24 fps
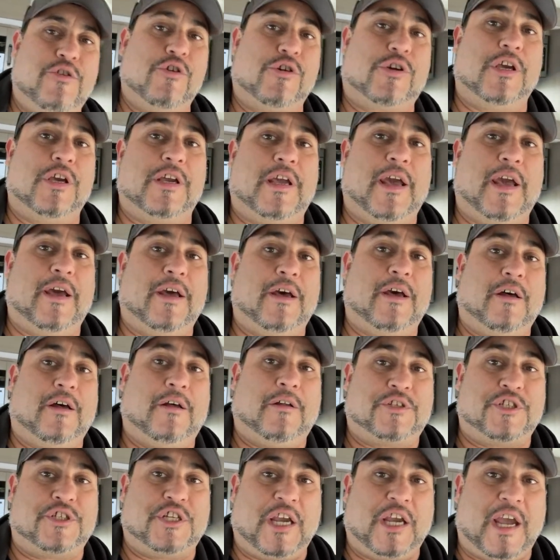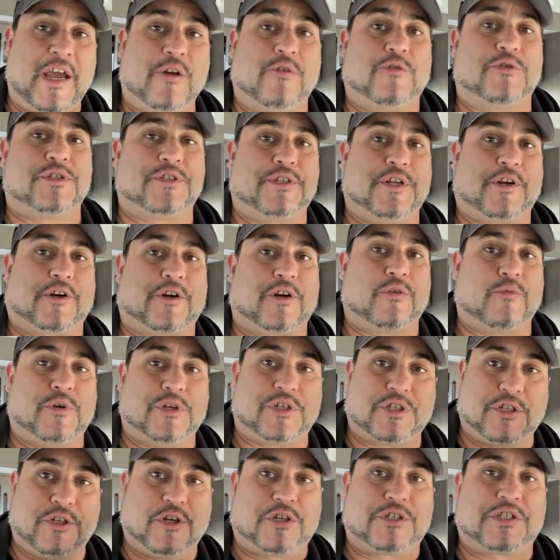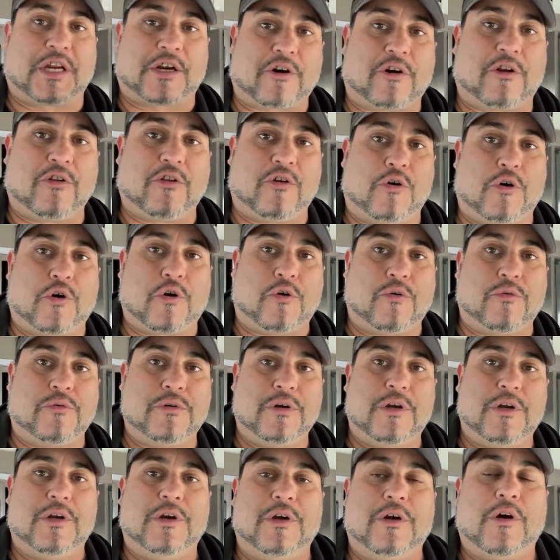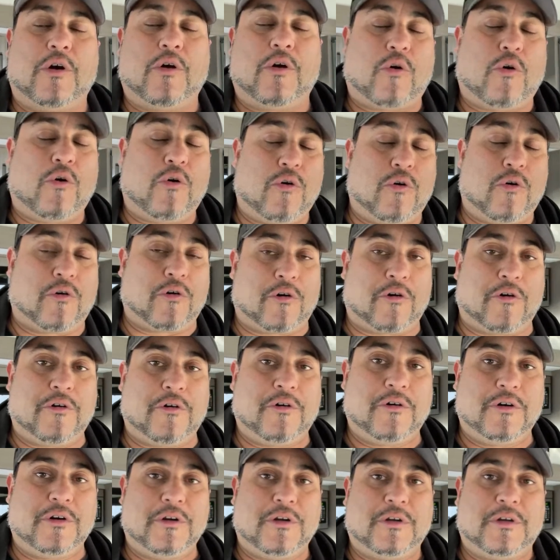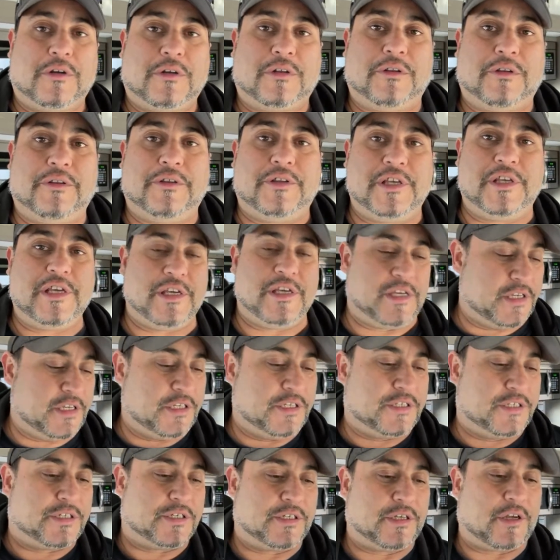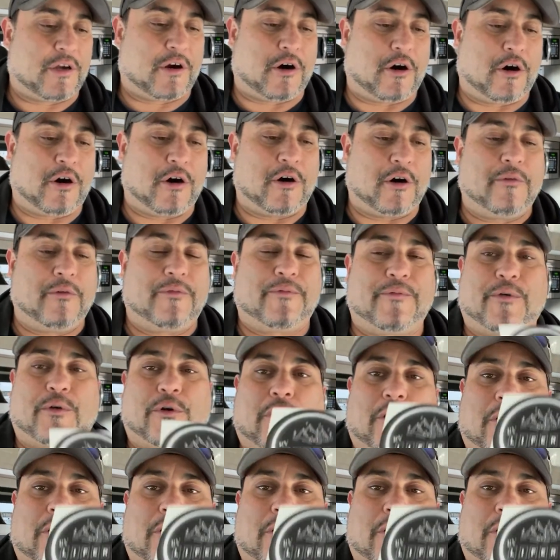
you can get a channel sticker, which looks like our logo, or these are for